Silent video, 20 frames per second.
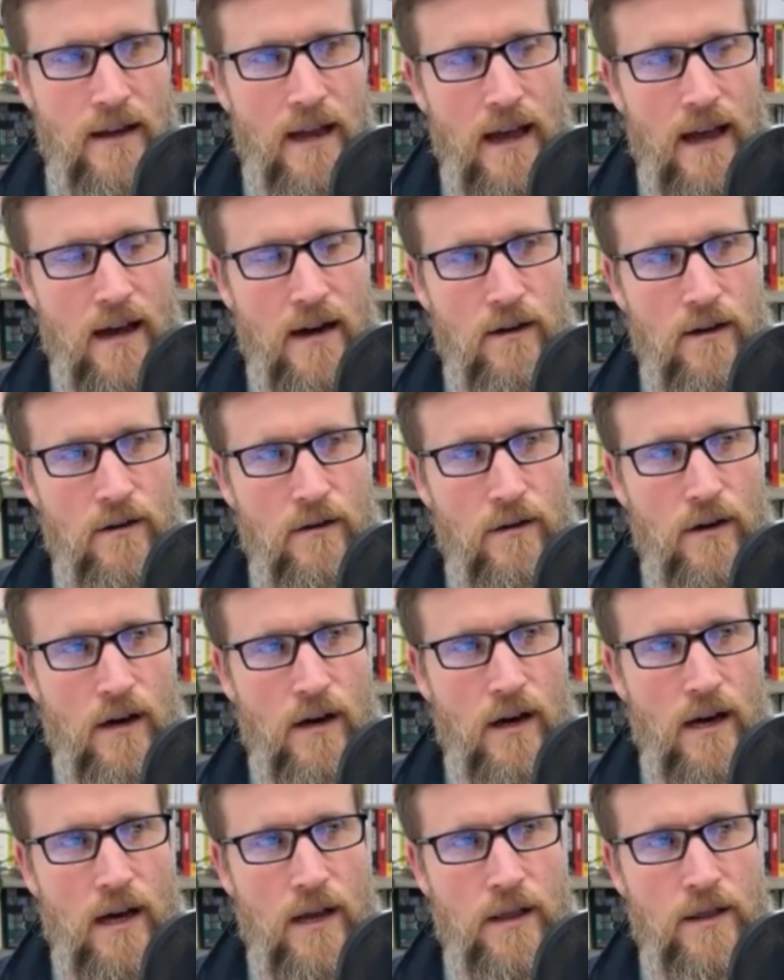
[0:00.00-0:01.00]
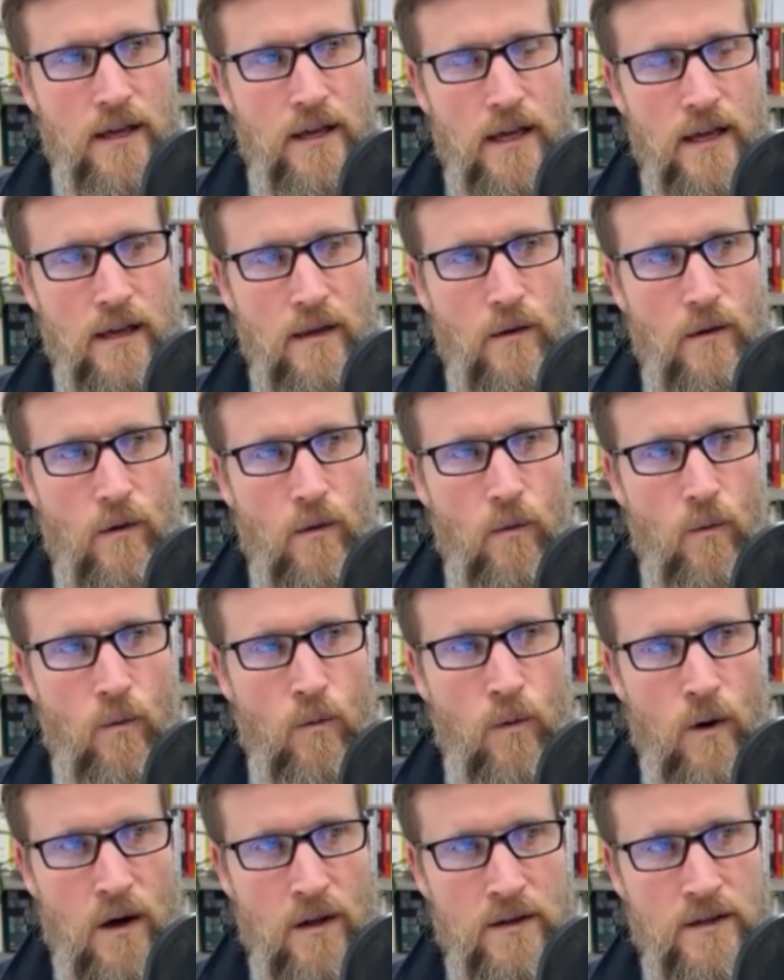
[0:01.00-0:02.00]
Now, the
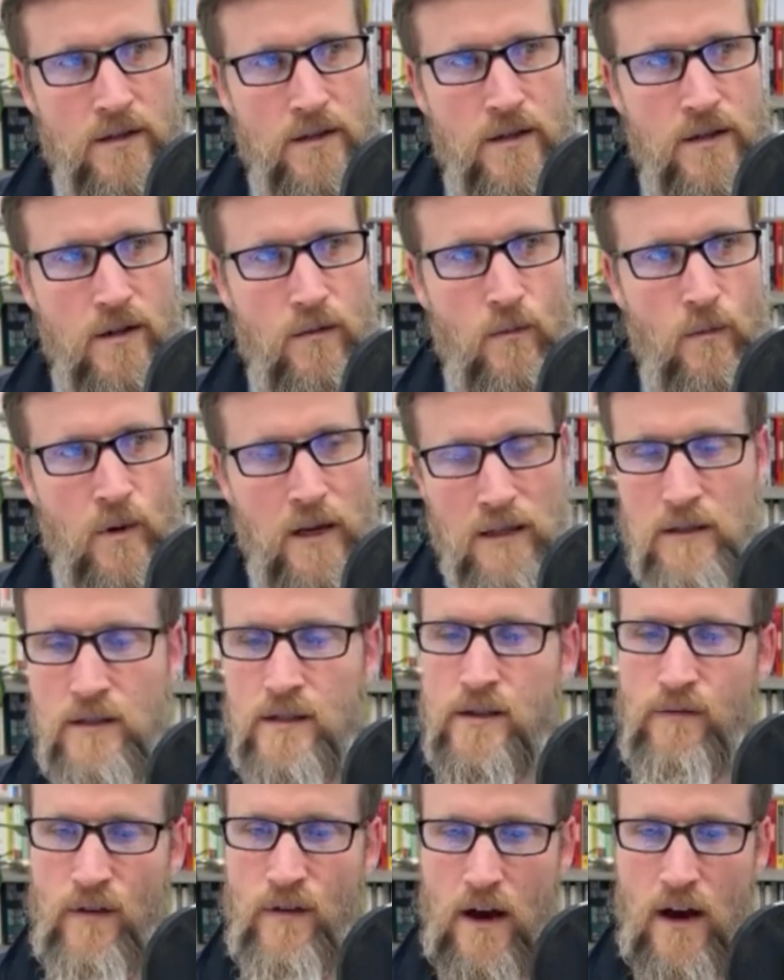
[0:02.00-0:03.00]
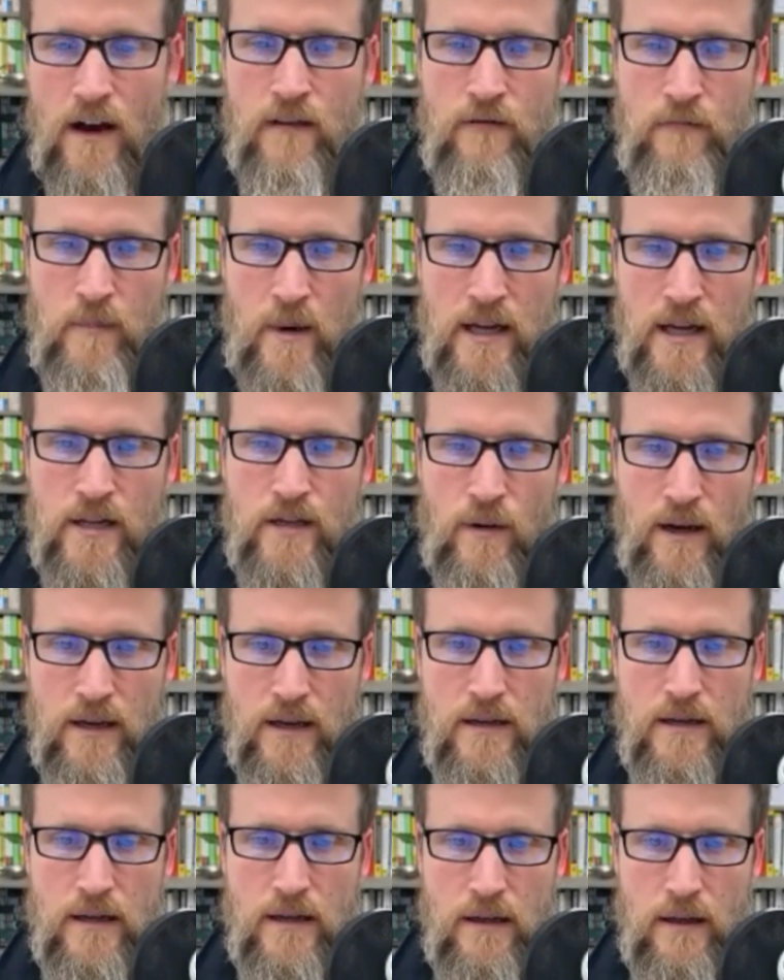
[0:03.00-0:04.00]
ones that will survive by
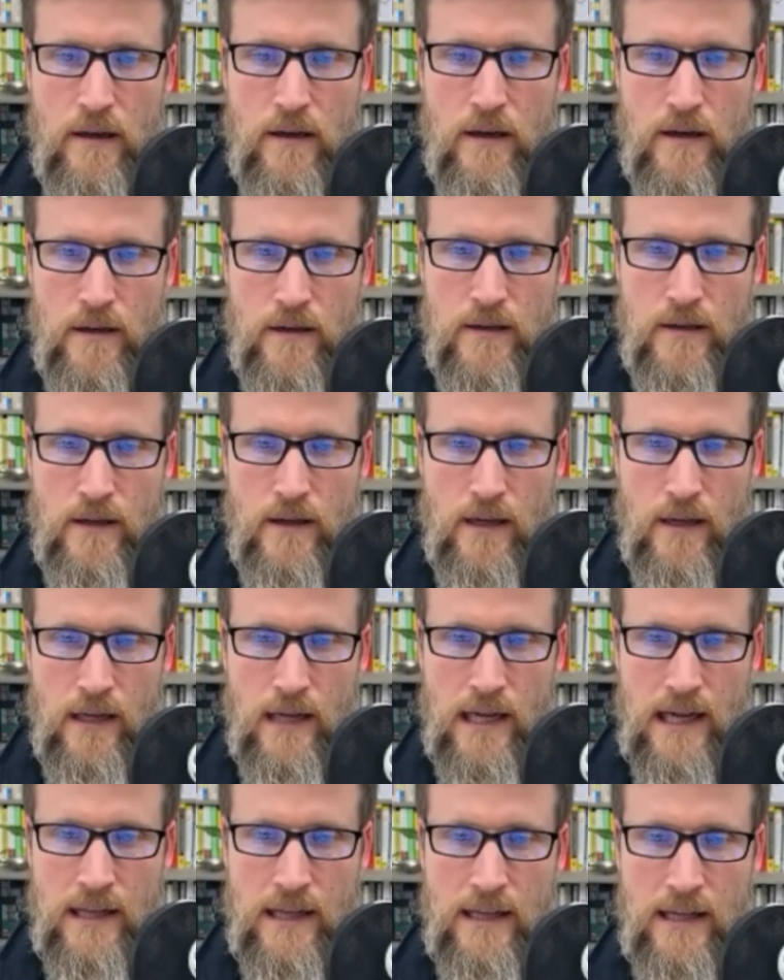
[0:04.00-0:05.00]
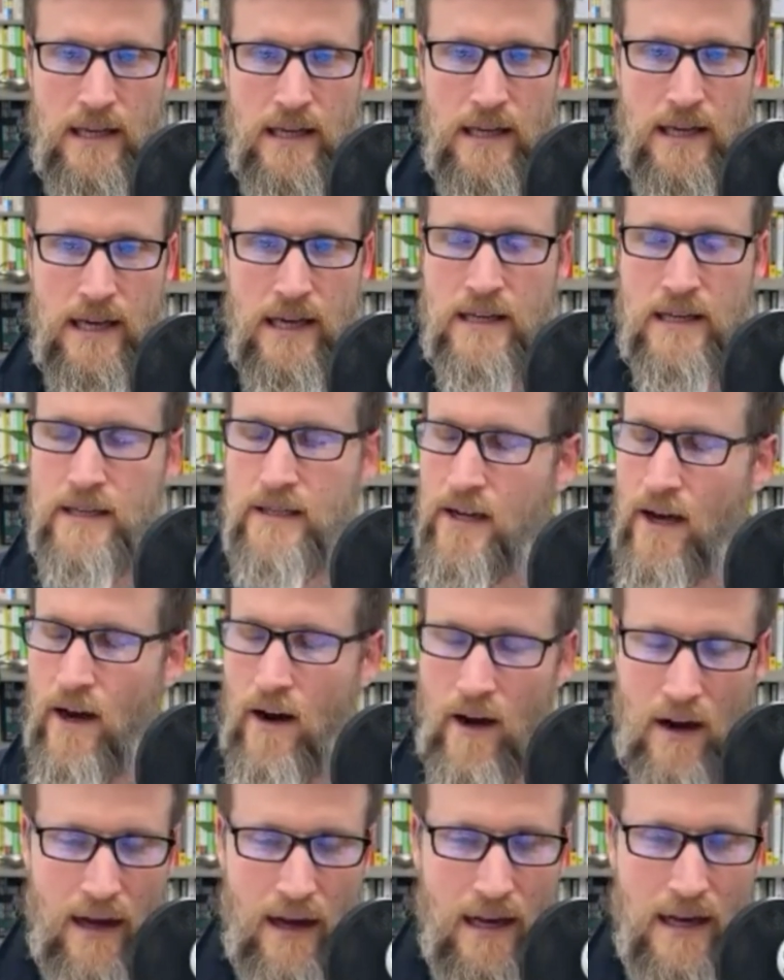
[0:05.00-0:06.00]
2030 in the
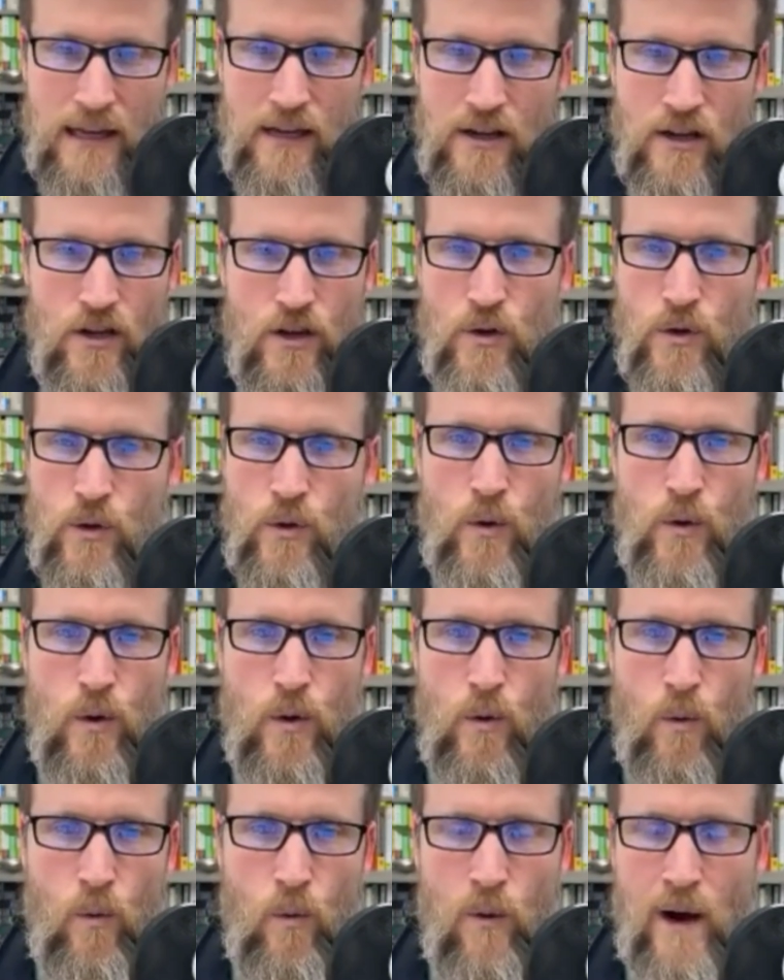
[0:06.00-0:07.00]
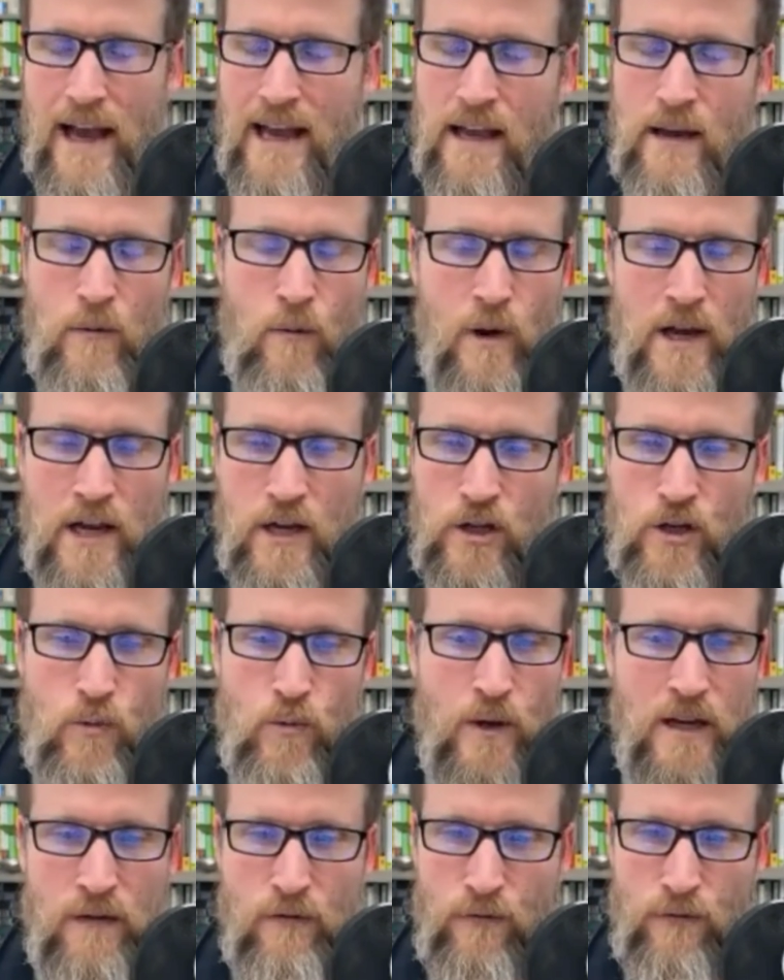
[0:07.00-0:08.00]
entirely new way in which
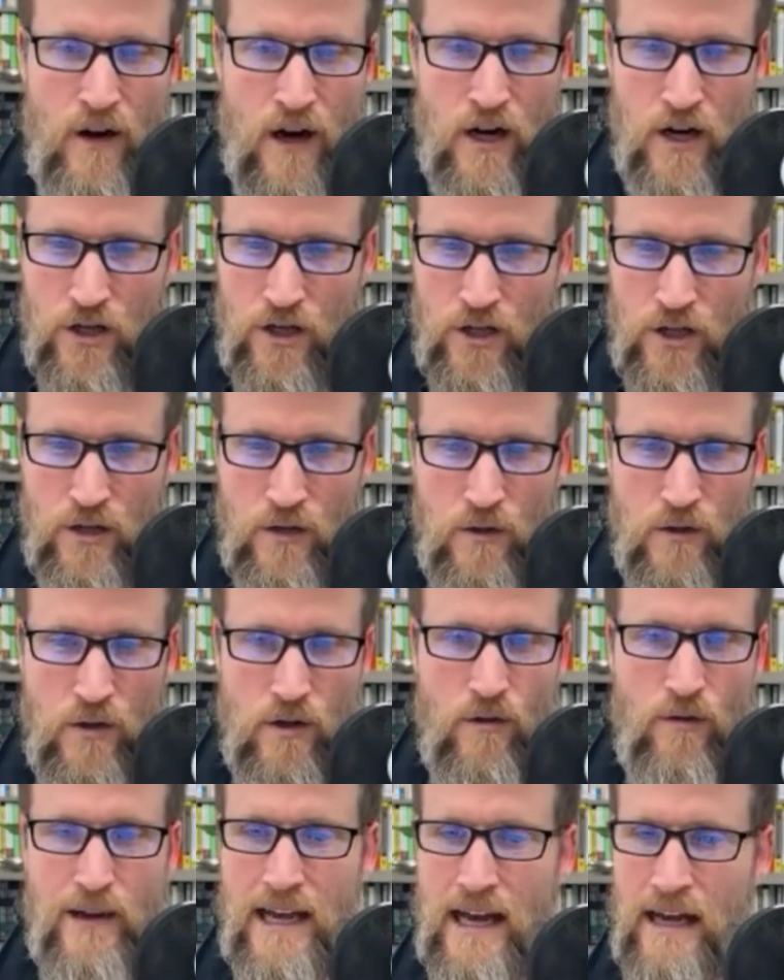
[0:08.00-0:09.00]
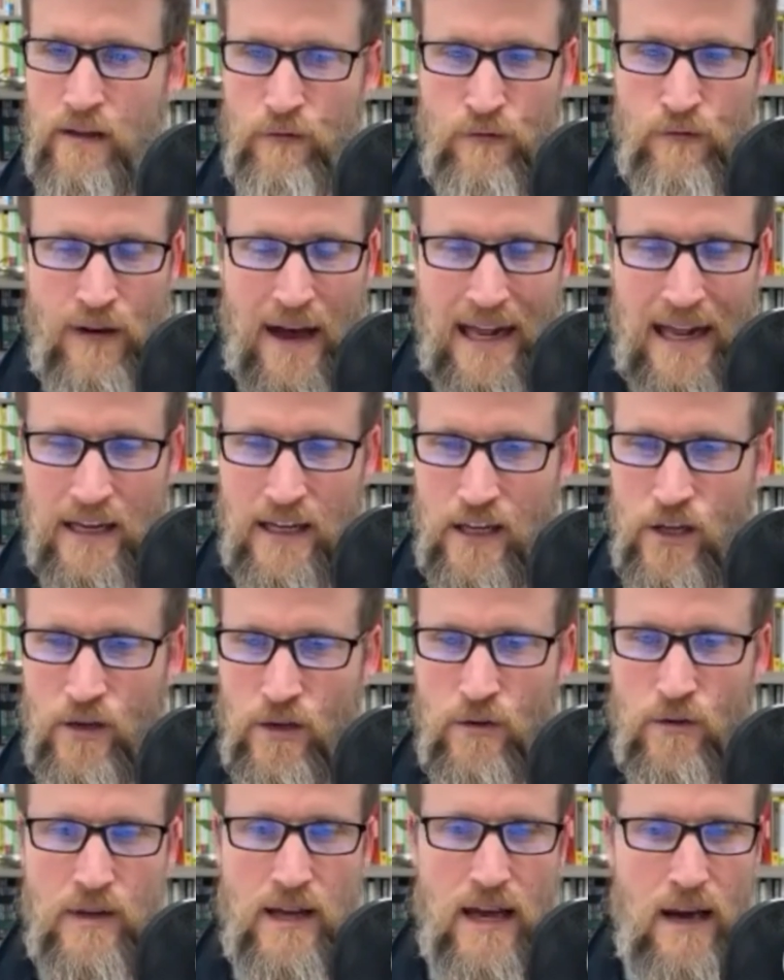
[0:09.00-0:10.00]
we function, create
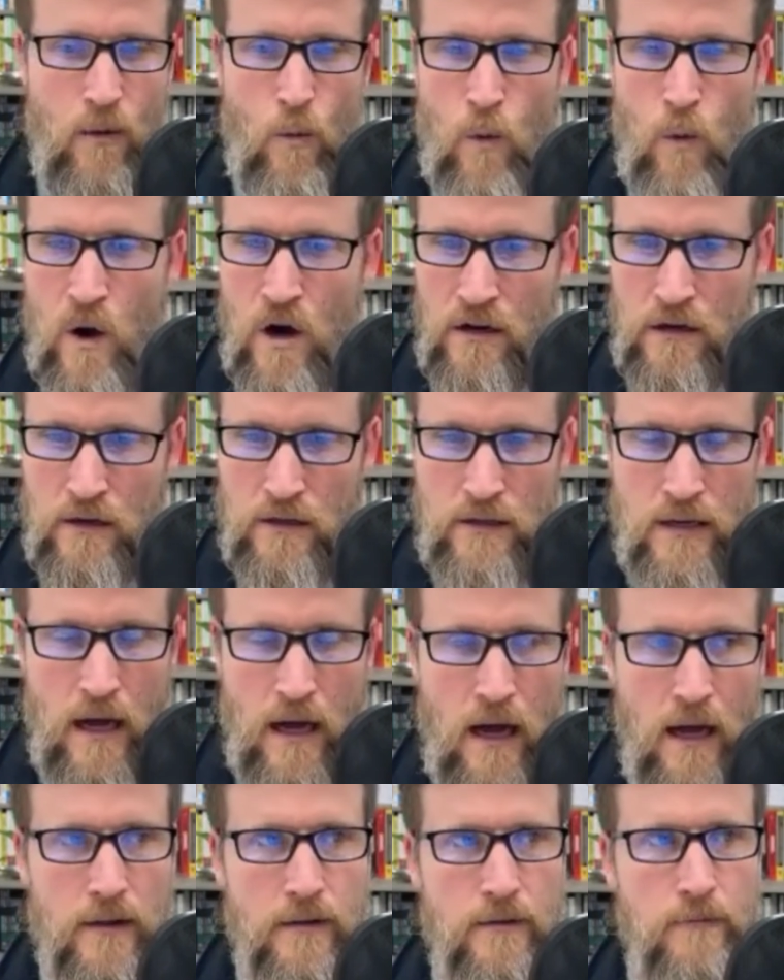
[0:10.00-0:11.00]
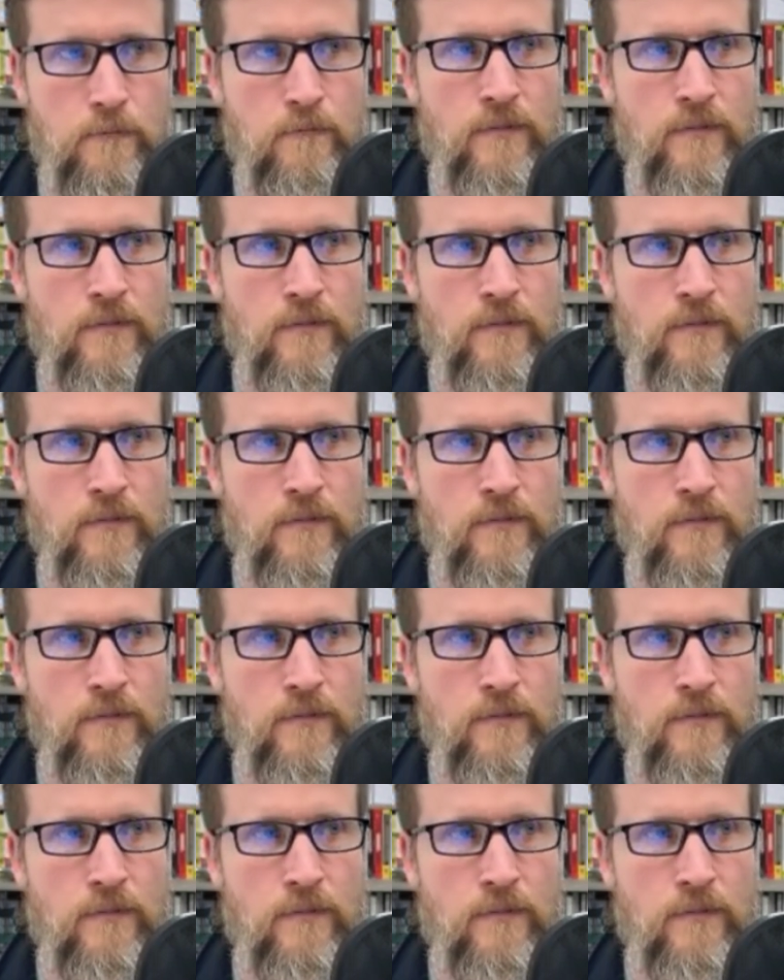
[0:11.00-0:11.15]
value, get work done,